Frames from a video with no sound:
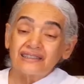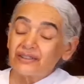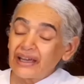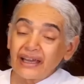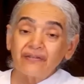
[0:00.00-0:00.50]

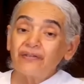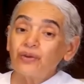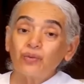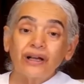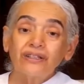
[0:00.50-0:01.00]
So
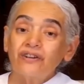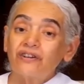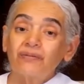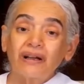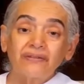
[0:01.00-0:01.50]
every one
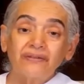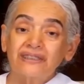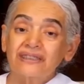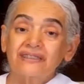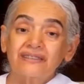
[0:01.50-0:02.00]
of my
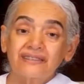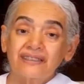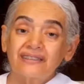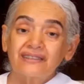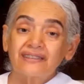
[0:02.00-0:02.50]
physical
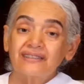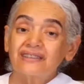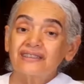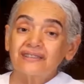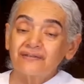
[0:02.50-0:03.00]
senses
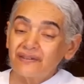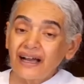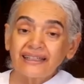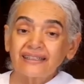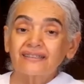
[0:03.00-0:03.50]
is
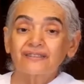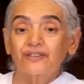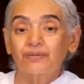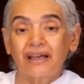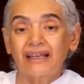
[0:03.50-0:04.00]
vital
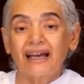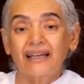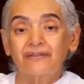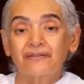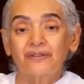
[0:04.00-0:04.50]
to my
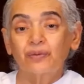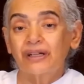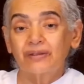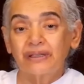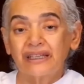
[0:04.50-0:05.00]
life and
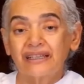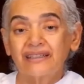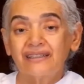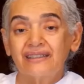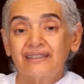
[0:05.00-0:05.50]

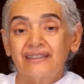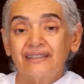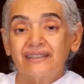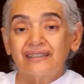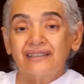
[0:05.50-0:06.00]
well-being.
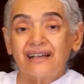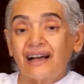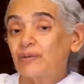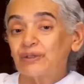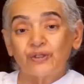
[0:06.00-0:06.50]

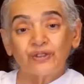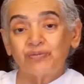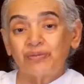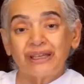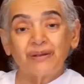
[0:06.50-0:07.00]
I would
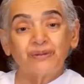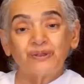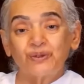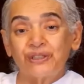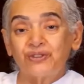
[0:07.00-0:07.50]
not be
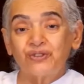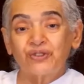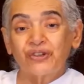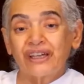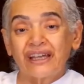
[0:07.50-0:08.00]
able to
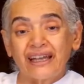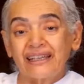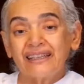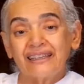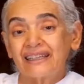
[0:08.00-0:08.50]
enjoy
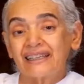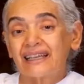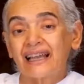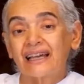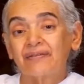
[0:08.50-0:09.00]
anything
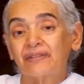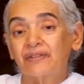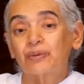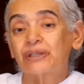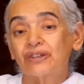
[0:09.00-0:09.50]
in life if
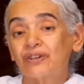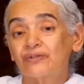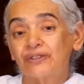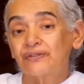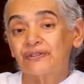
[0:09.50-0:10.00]
it were
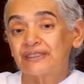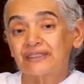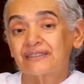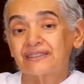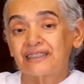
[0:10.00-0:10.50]
not for the
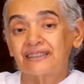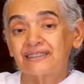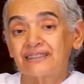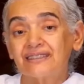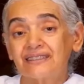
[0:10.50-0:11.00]
physical
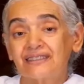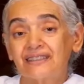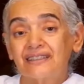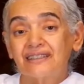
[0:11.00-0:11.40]
senses.